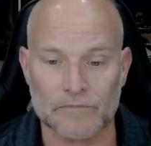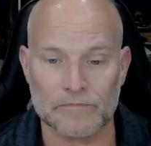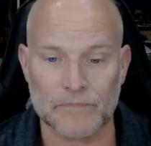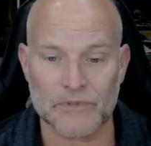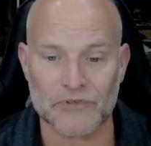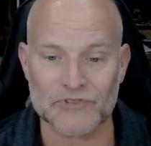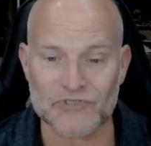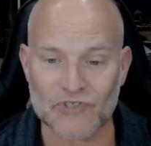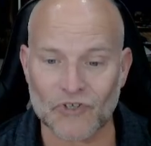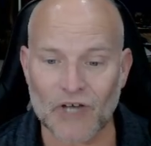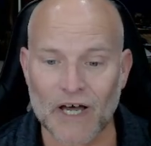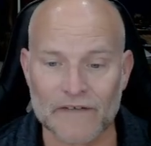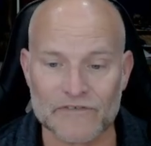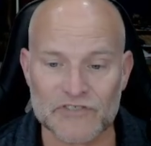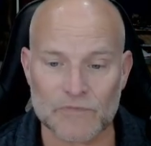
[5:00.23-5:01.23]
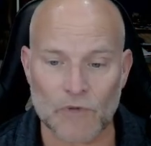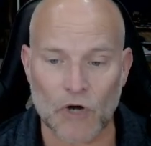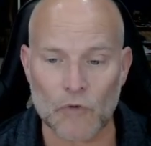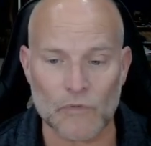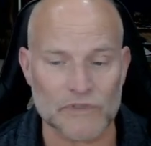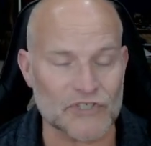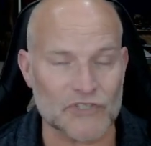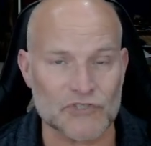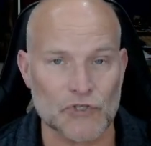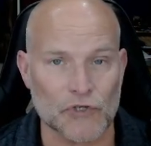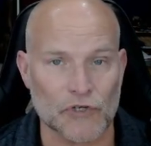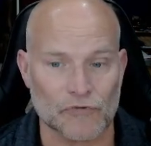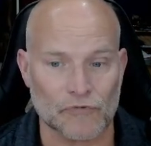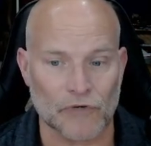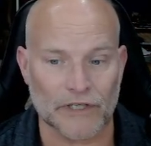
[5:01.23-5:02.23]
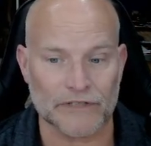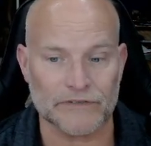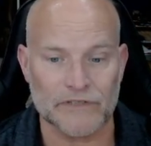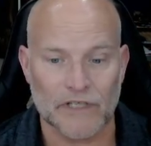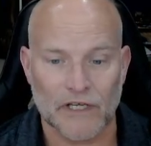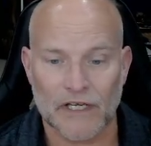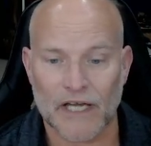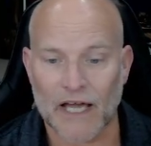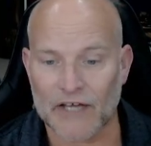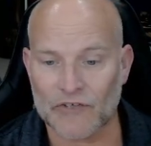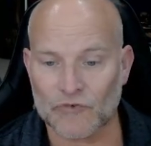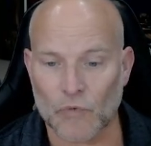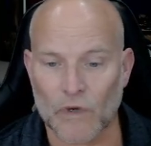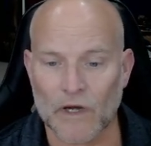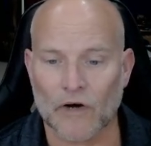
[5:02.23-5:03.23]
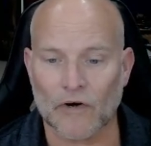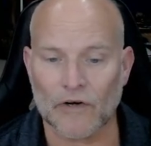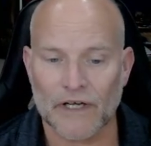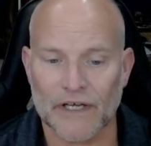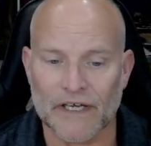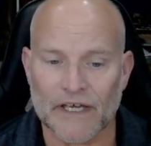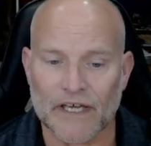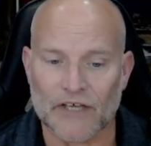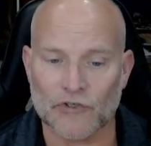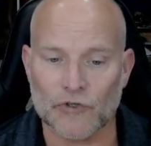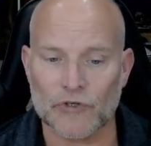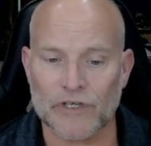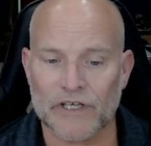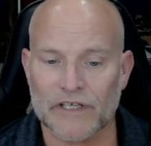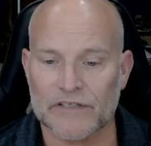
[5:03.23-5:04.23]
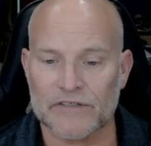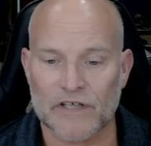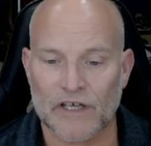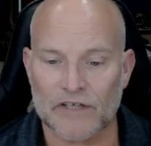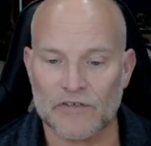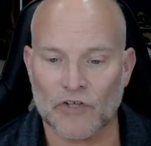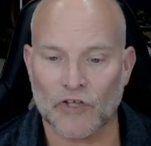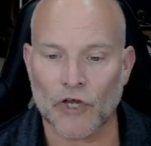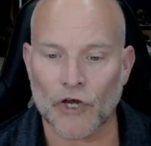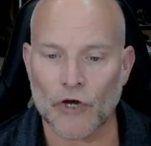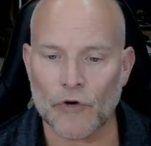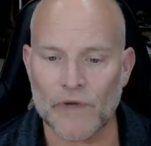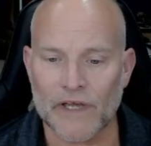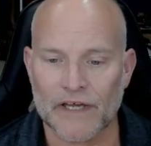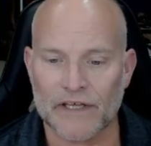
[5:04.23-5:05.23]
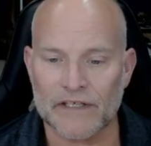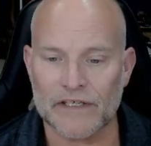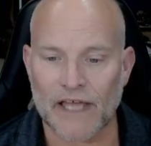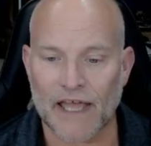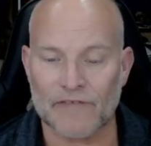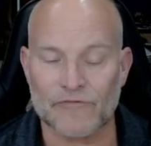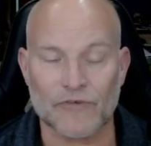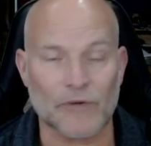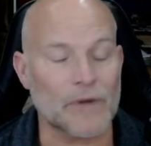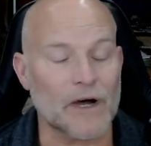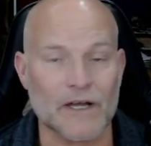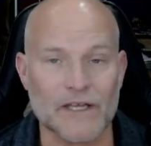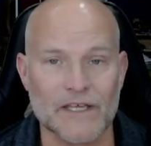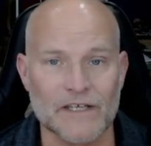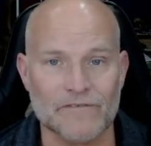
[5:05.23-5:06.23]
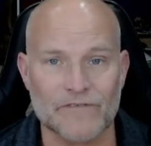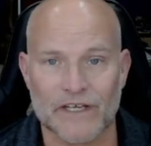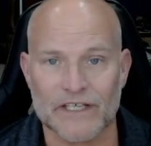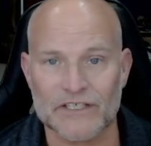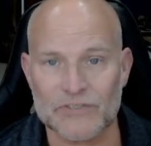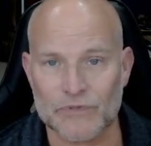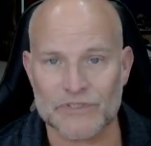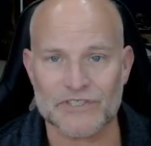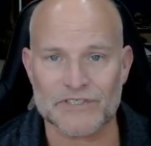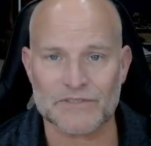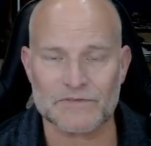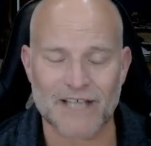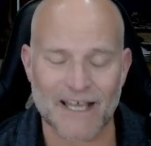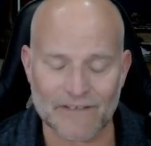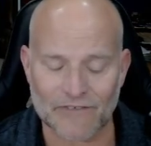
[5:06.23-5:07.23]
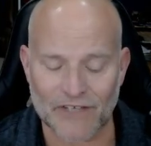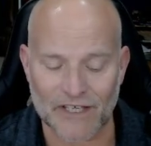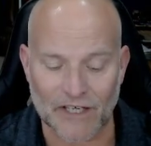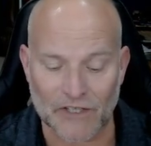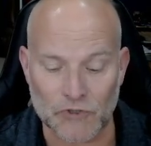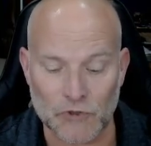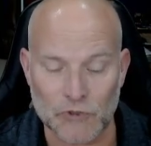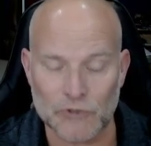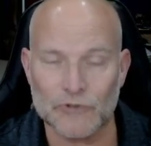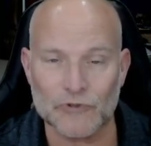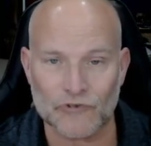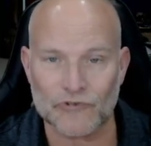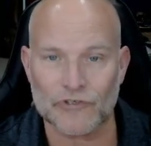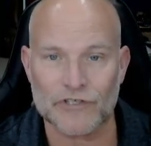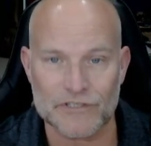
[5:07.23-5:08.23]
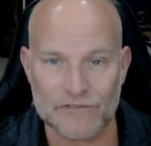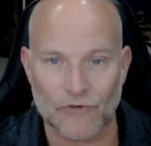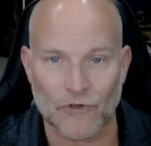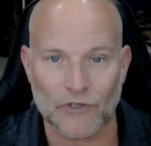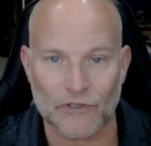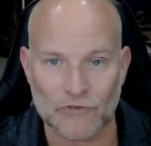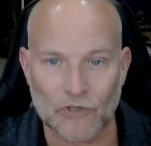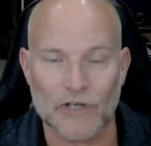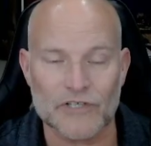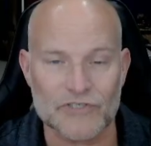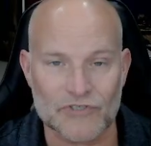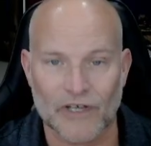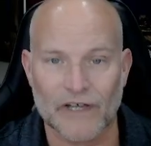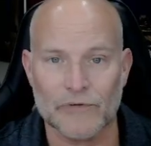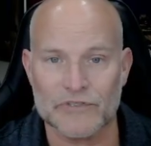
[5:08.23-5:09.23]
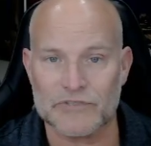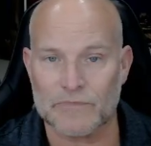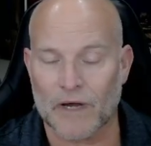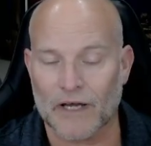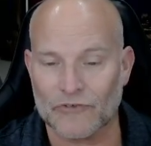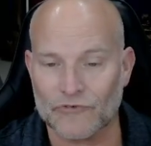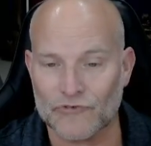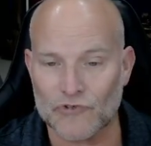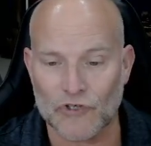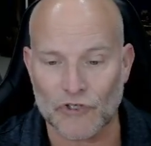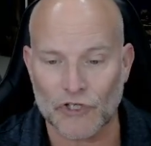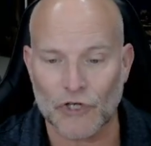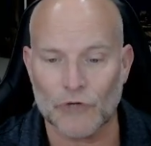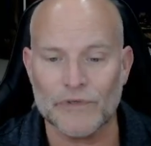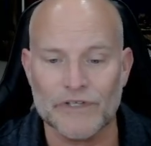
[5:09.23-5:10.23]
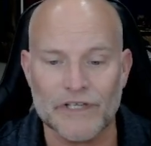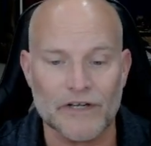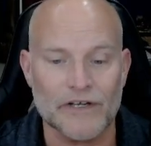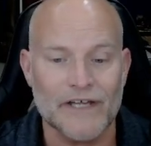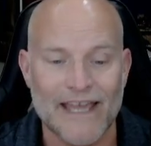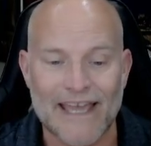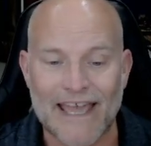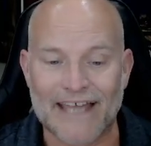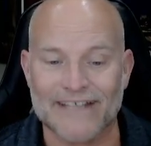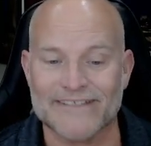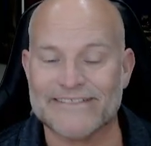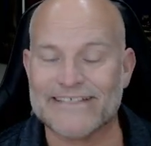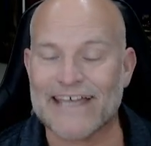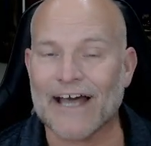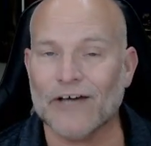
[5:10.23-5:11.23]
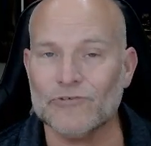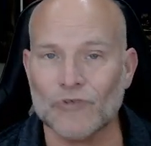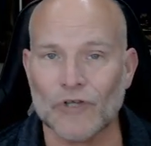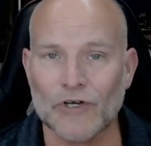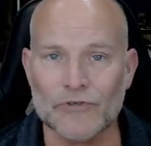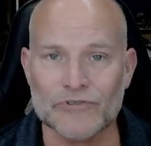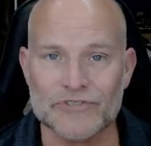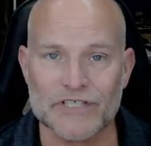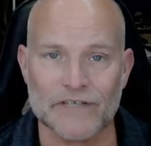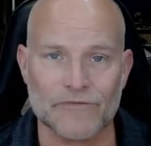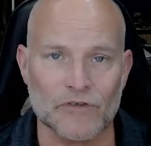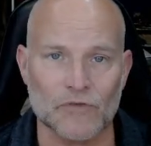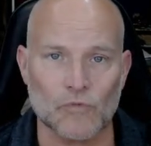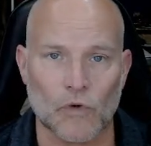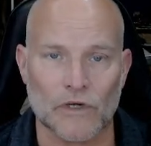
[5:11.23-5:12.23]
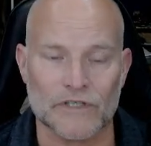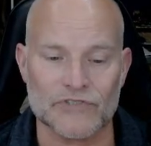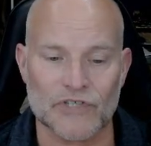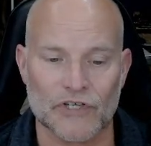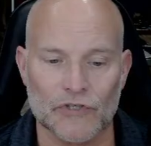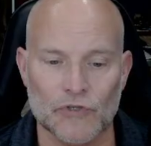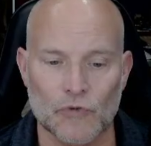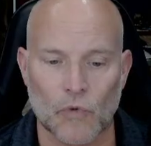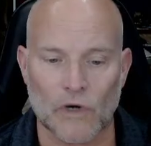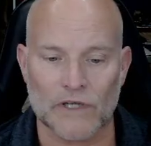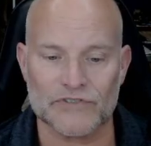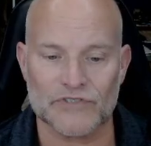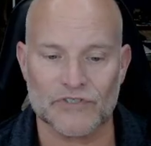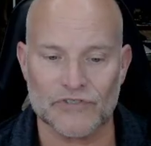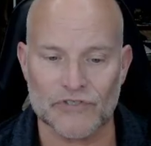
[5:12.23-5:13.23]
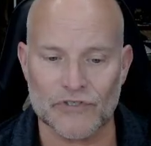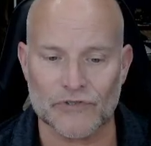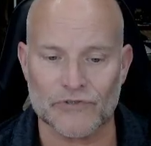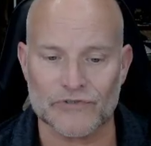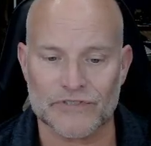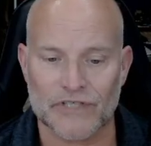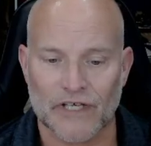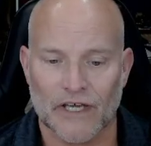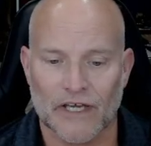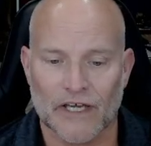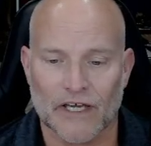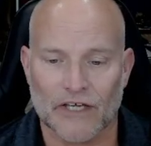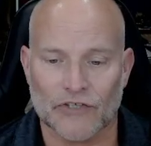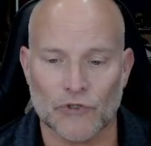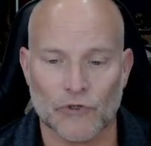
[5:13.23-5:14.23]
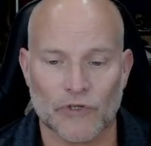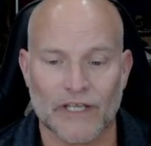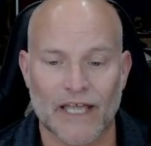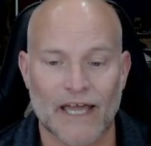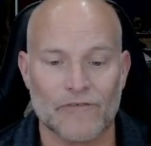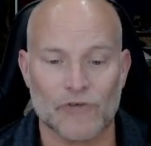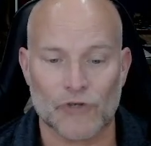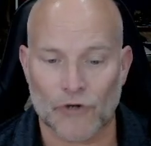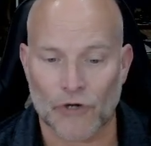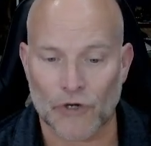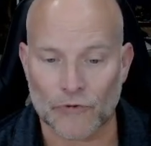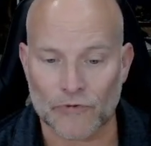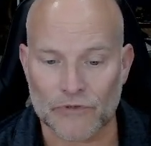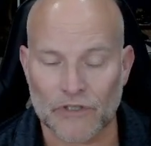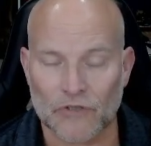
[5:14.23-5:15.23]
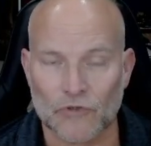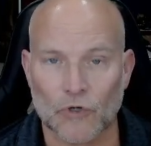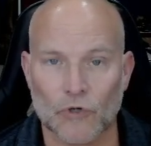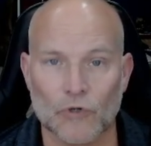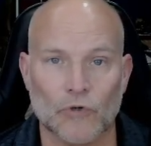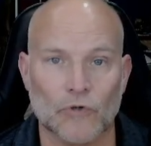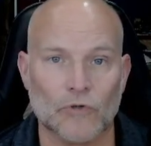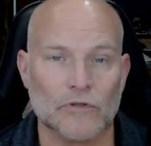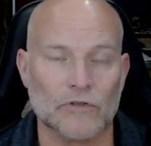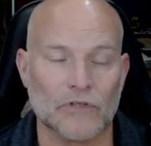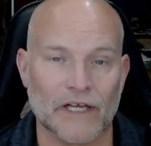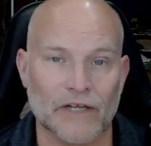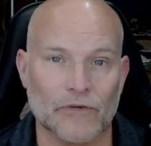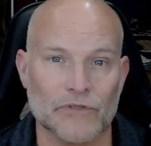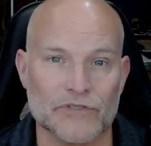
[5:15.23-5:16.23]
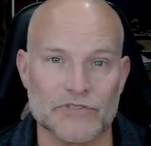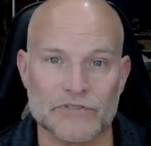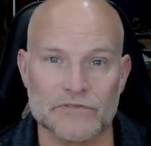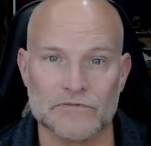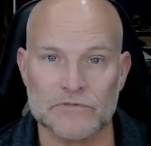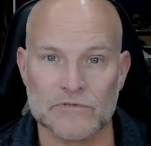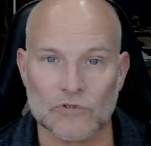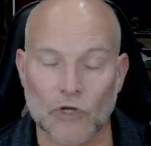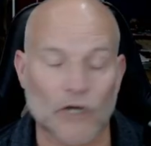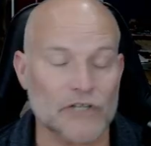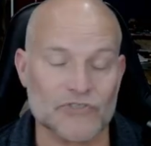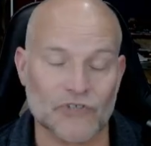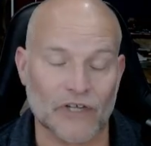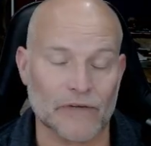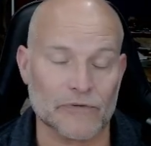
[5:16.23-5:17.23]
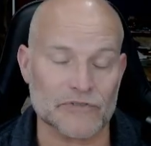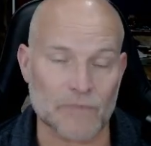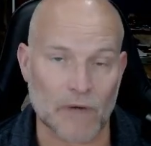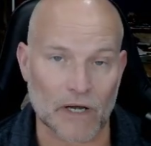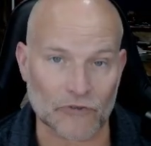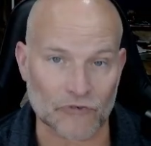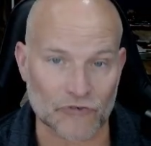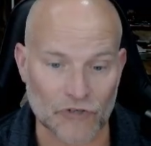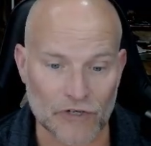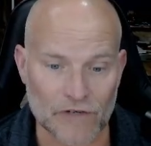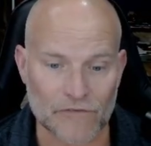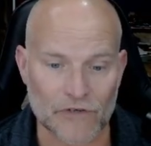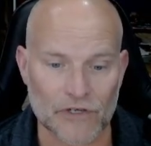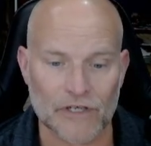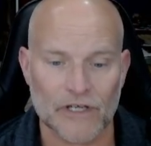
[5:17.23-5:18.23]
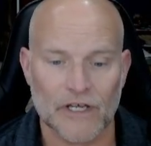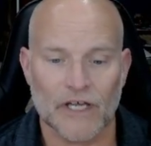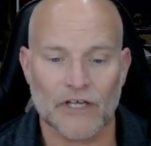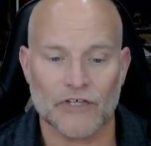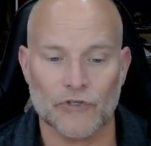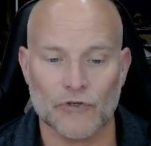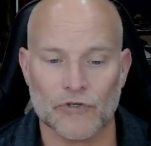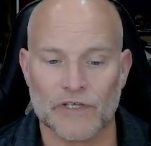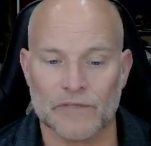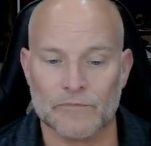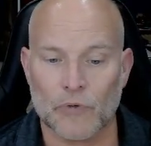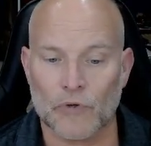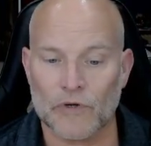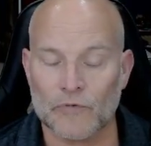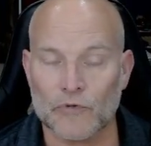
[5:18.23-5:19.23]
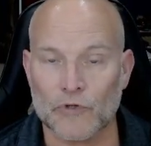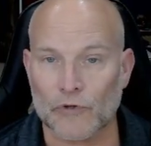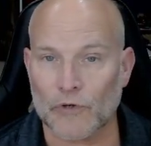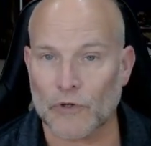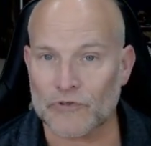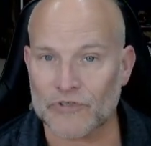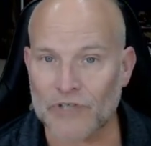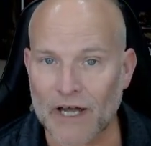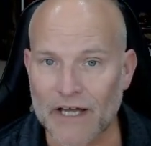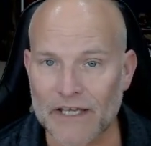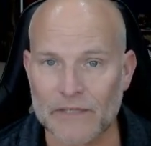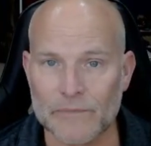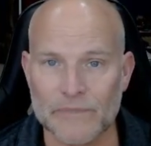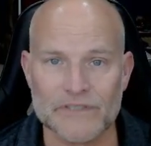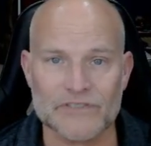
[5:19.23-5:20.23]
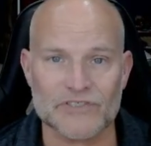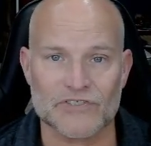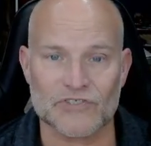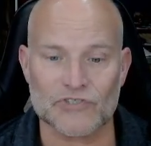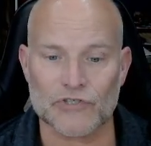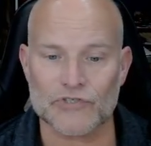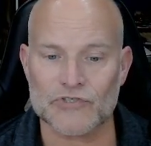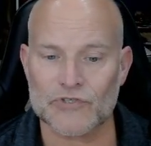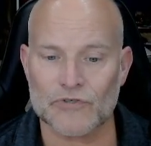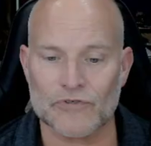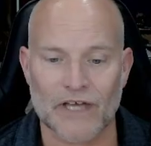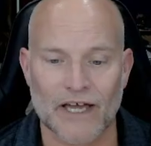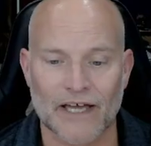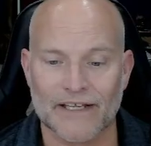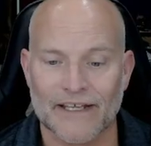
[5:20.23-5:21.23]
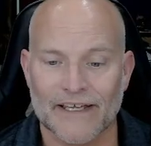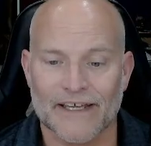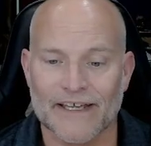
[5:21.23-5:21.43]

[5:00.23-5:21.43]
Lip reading: but there's a lot of small ones that you could run as well. You can go in and from Hugging Face, which is kind of like a Google search for large language models, you can go in there and download different ones you want to use. You can have your own local language, large language model server. You can put your own documents and search through that.